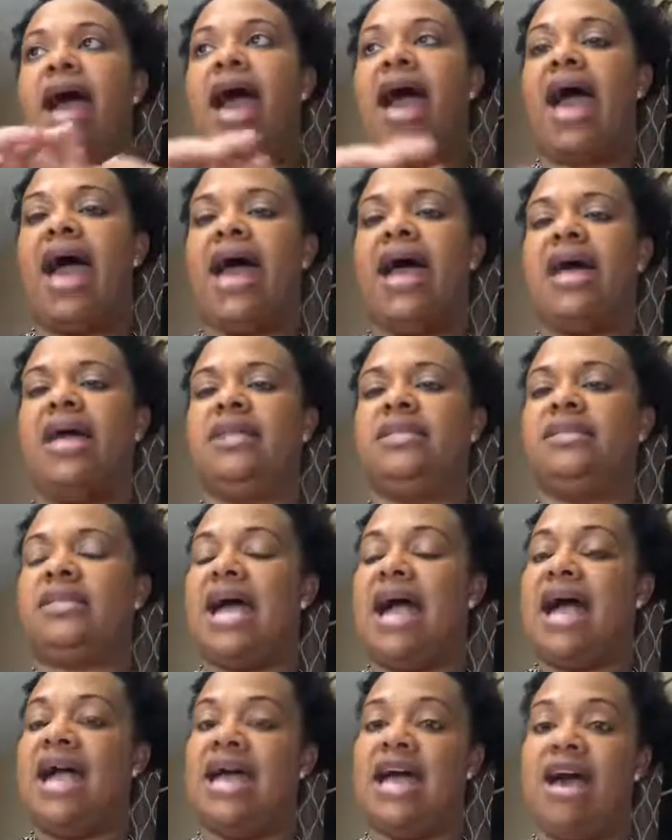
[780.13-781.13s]
and
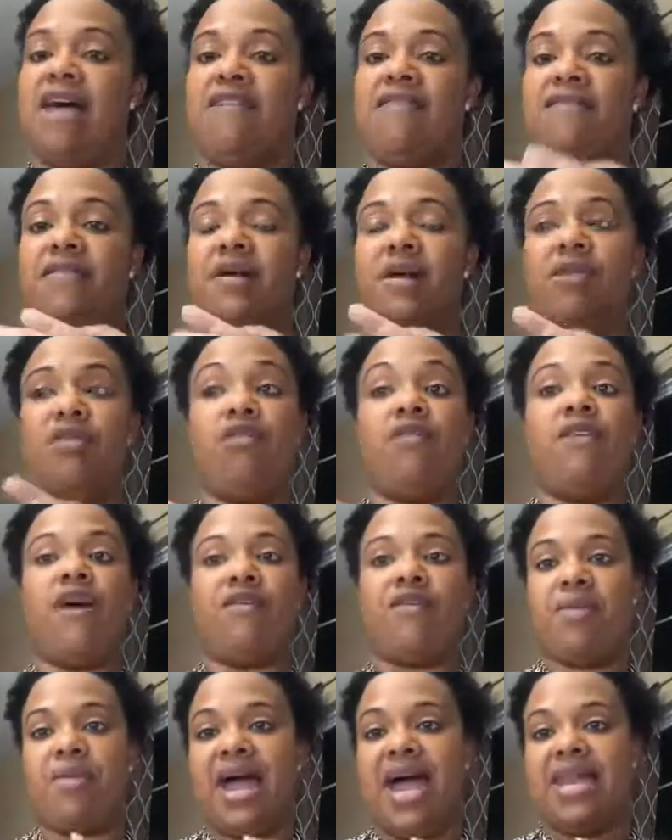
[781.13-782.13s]
I have
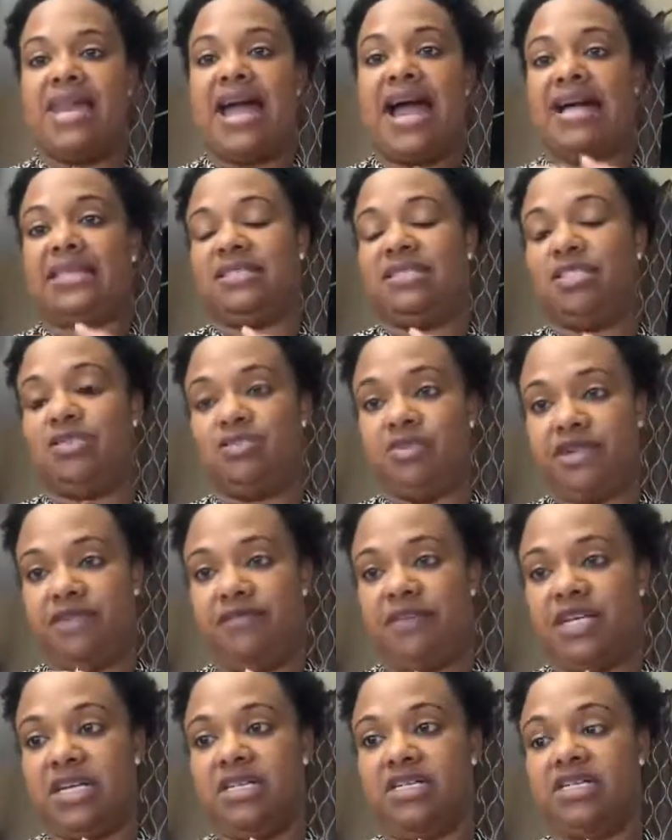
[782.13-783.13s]
very bad acid
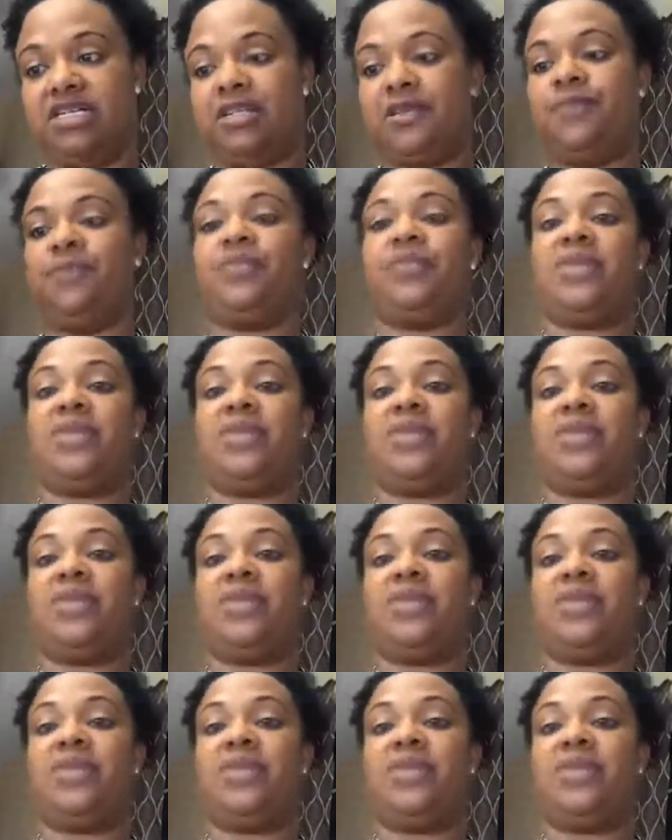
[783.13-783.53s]
reflux.